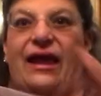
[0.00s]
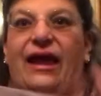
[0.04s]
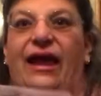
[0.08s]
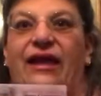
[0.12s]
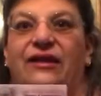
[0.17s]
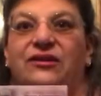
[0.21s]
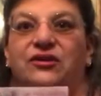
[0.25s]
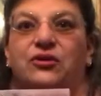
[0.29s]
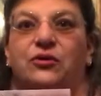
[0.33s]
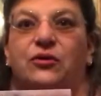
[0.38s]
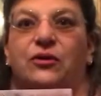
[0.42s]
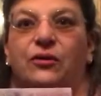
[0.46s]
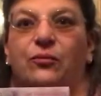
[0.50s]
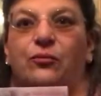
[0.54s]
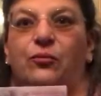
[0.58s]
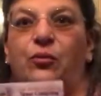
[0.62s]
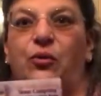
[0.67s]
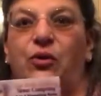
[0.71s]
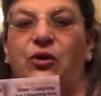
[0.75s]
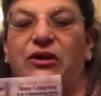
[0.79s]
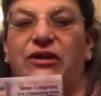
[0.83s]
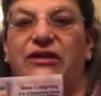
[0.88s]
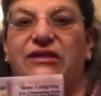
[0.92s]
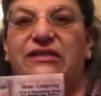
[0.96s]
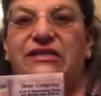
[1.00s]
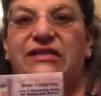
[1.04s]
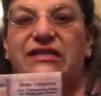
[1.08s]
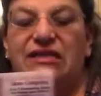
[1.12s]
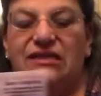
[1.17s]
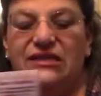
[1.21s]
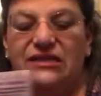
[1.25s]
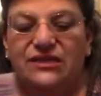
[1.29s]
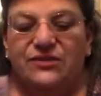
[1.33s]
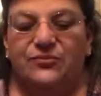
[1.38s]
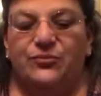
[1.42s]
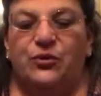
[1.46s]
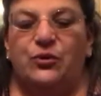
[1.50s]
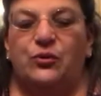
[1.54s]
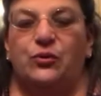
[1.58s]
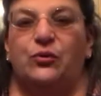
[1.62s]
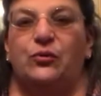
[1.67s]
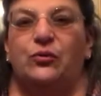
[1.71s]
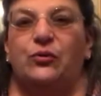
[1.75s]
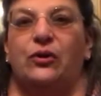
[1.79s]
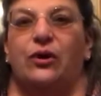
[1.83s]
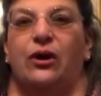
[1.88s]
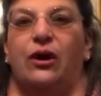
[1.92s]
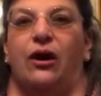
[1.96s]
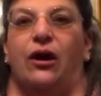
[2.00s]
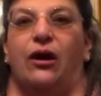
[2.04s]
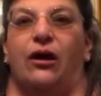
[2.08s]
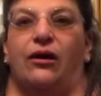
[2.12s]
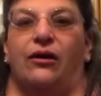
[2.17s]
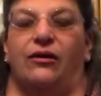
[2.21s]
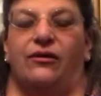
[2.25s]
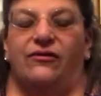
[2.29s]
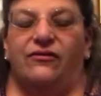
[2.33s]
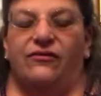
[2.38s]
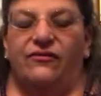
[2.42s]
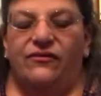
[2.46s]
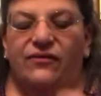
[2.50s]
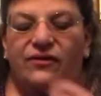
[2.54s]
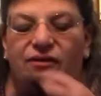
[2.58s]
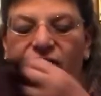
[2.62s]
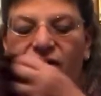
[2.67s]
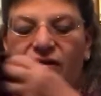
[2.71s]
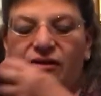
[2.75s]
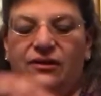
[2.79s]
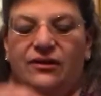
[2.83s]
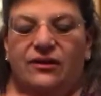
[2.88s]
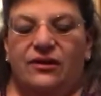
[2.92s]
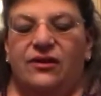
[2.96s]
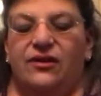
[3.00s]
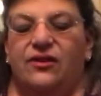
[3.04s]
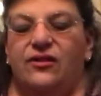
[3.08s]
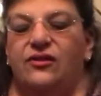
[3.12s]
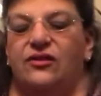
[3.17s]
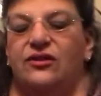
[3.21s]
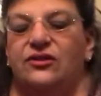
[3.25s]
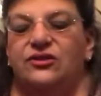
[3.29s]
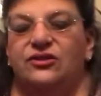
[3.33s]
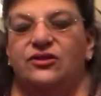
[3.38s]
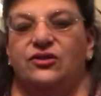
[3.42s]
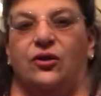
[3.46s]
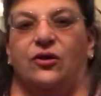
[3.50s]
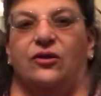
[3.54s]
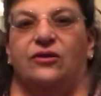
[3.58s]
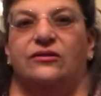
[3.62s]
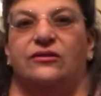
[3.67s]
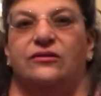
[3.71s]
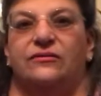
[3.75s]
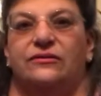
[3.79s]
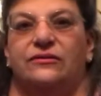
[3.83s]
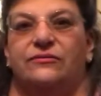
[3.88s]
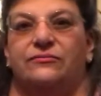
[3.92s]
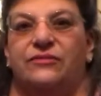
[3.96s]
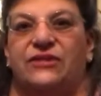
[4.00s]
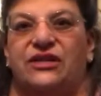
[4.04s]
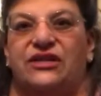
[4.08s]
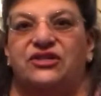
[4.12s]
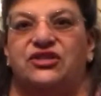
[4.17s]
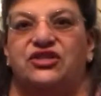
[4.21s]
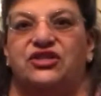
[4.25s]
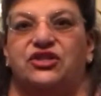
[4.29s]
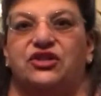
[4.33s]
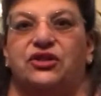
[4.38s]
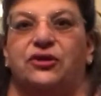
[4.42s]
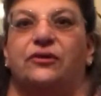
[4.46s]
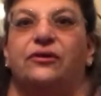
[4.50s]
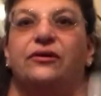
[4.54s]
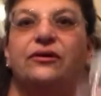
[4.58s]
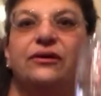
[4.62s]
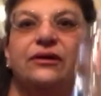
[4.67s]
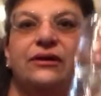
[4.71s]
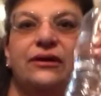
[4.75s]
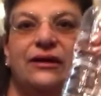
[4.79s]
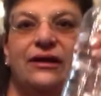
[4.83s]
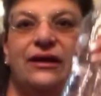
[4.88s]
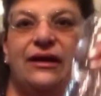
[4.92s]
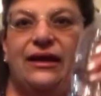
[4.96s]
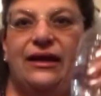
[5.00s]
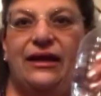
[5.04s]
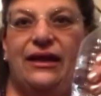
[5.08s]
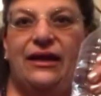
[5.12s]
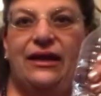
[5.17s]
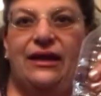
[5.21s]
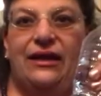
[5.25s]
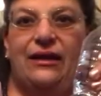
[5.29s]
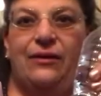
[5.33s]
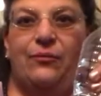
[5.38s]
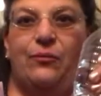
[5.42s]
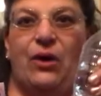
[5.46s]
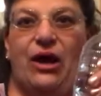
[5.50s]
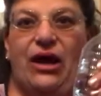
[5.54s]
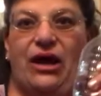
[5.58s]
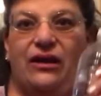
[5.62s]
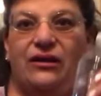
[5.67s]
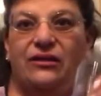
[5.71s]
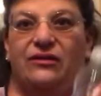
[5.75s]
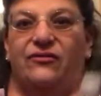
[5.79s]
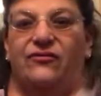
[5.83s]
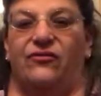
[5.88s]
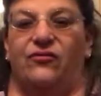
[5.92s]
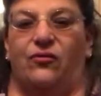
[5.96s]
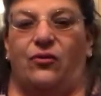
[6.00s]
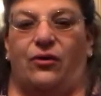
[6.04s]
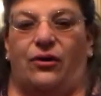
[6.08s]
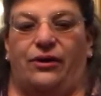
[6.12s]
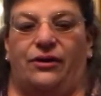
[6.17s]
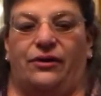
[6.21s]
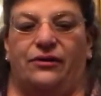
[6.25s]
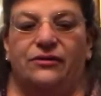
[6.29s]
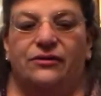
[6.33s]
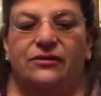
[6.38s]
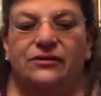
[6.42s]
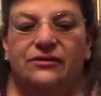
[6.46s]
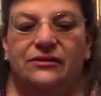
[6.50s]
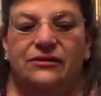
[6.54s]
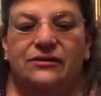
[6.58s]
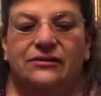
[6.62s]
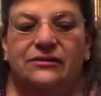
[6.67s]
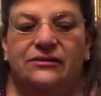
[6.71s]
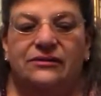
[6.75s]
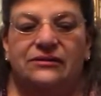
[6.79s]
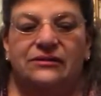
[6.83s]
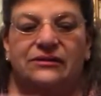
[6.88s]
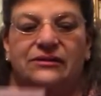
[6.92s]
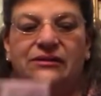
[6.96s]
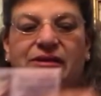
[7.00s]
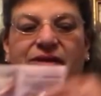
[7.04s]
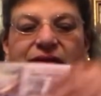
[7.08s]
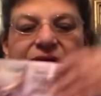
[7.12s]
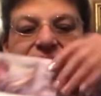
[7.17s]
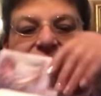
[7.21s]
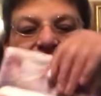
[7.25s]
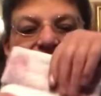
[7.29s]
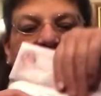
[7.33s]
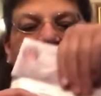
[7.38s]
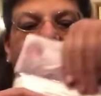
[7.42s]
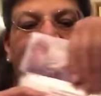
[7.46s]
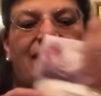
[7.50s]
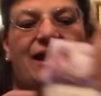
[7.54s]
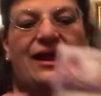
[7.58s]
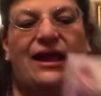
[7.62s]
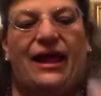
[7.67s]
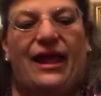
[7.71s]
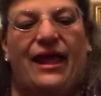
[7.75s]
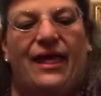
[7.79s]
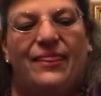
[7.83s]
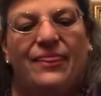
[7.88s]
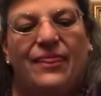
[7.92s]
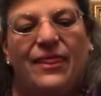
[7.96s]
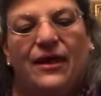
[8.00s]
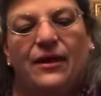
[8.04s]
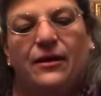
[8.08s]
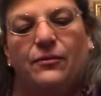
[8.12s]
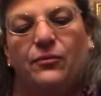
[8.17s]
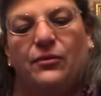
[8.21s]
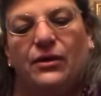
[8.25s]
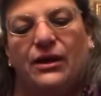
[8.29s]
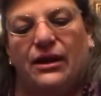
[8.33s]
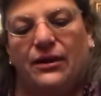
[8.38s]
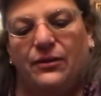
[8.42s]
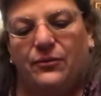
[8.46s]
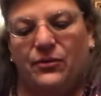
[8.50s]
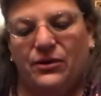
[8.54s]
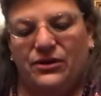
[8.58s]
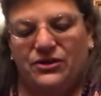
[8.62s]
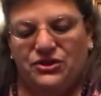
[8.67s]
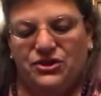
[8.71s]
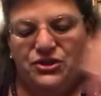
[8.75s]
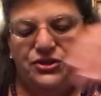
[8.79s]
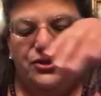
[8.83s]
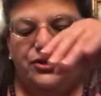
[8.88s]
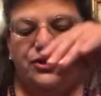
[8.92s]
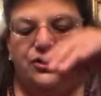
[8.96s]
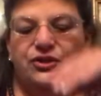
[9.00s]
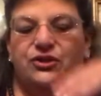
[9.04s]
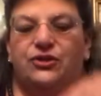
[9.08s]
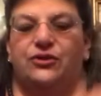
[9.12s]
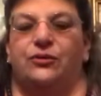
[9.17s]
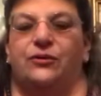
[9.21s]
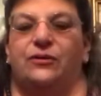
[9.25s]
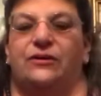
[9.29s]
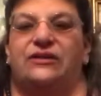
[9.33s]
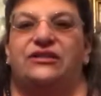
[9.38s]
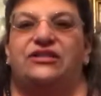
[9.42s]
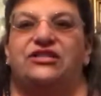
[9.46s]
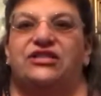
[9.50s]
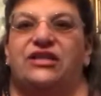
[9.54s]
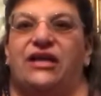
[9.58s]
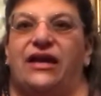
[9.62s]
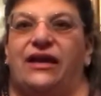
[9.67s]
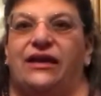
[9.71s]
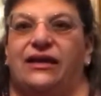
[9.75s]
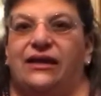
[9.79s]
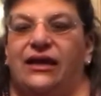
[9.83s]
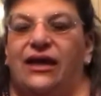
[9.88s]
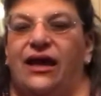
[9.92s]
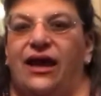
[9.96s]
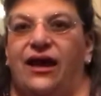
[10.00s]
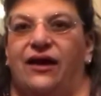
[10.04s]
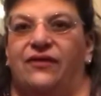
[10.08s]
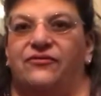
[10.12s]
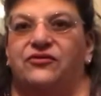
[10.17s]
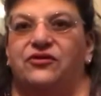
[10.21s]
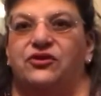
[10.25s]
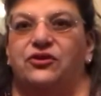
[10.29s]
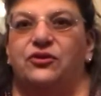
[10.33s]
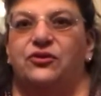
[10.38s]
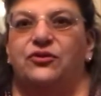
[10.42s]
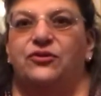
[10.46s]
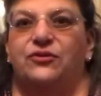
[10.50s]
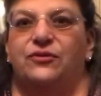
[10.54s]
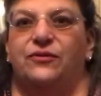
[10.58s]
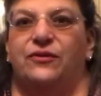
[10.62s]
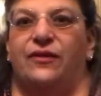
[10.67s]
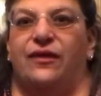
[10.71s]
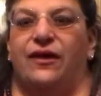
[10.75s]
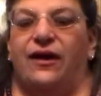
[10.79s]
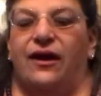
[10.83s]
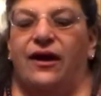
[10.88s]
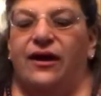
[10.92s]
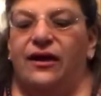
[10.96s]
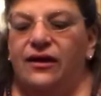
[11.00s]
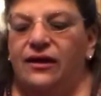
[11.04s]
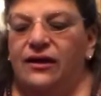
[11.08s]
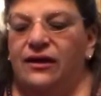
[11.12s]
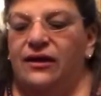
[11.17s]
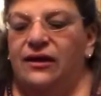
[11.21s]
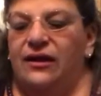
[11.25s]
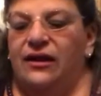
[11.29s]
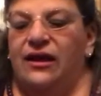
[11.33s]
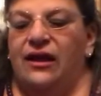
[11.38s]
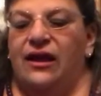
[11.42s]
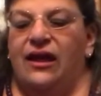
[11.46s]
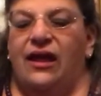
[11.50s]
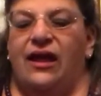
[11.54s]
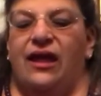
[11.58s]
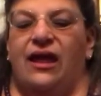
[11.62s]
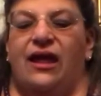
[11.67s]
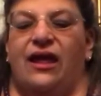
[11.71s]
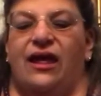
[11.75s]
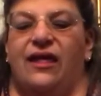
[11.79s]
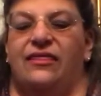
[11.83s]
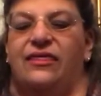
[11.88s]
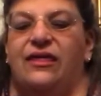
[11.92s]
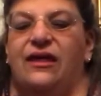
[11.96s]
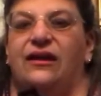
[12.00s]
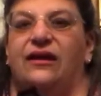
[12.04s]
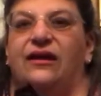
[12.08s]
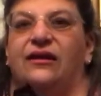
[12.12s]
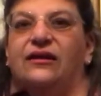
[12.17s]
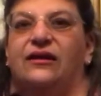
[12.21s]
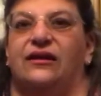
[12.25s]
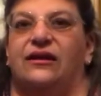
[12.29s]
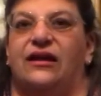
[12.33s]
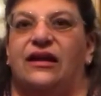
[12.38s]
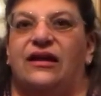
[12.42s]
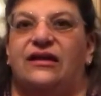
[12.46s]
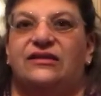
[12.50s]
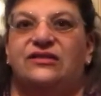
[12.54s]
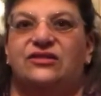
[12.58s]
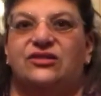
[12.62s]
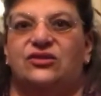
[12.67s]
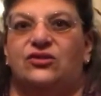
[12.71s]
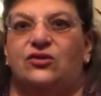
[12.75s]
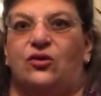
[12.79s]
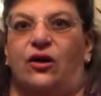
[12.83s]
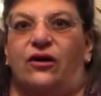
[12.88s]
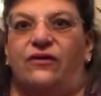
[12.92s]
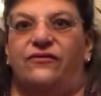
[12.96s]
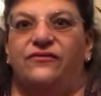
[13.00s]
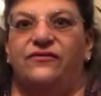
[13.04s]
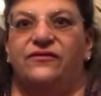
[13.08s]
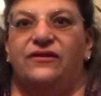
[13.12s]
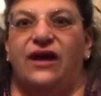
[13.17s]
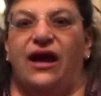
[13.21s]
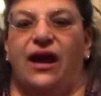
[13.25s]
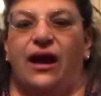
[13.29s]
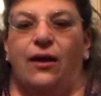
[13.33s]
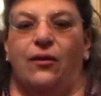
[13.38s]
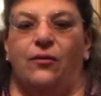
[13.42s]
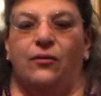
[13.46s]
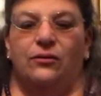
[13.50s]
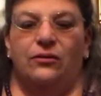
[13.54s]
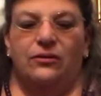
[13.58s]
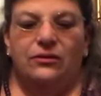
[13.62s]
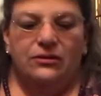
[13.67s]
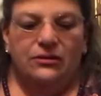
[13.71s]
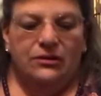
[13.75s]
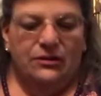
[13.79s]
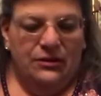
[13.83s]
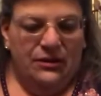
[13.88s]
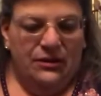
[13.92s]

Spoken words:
And you can put a teaspoon of the salt mixture in a bottle of water. And then what I want you to do is shake it after you do that. And then on a nice soft towel,